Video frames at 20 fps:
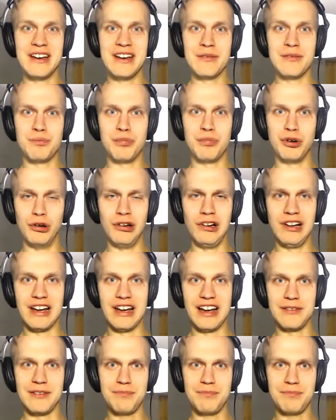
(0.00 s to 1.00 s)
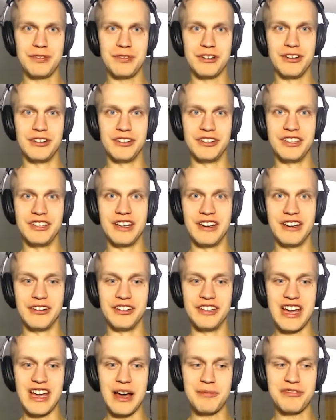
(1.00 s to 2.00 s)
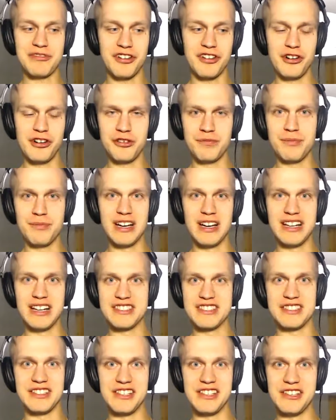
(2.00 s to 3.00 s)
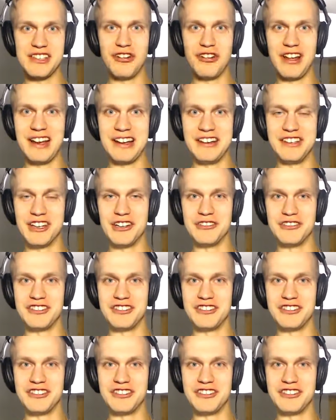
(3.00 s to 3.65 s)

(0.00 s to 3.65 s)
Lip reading: pull up on the upstroke, but you really don't.